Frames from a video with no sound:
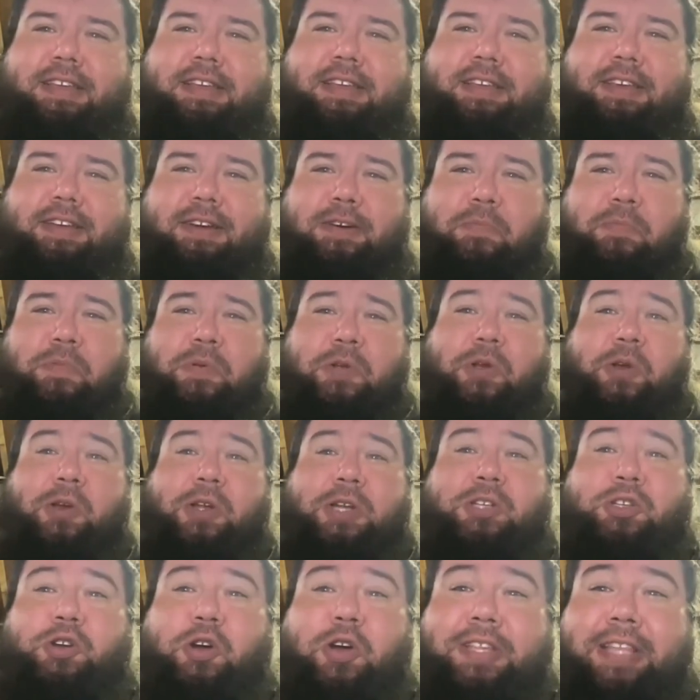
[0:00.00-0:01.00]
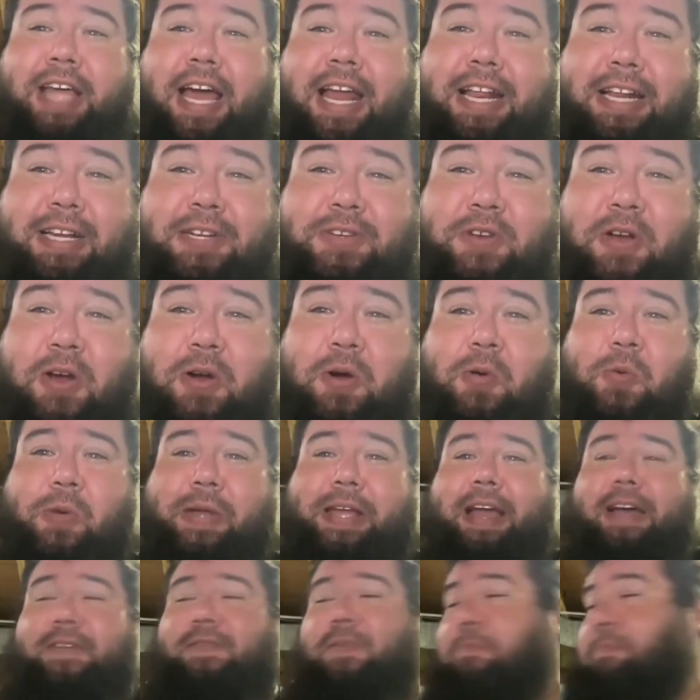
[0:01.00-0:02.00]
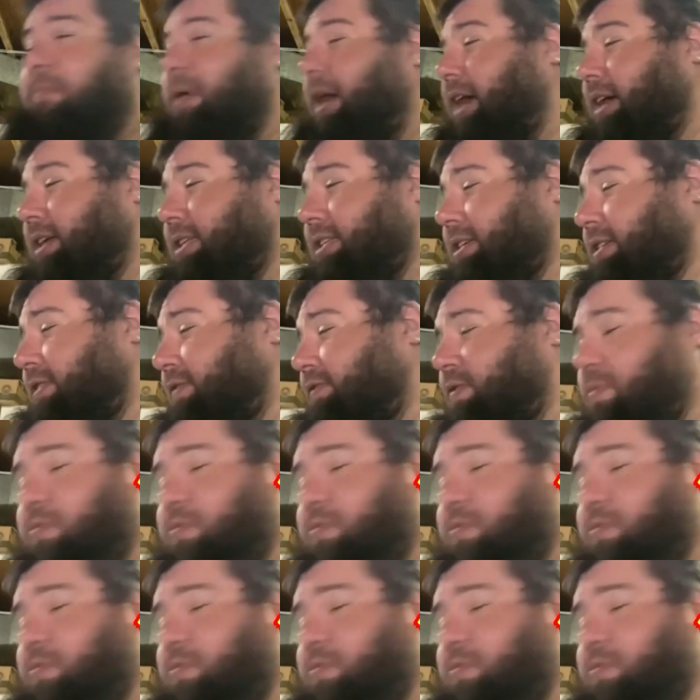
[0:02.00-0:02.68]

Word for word: Hope you enjoyed that intro. We have a box here from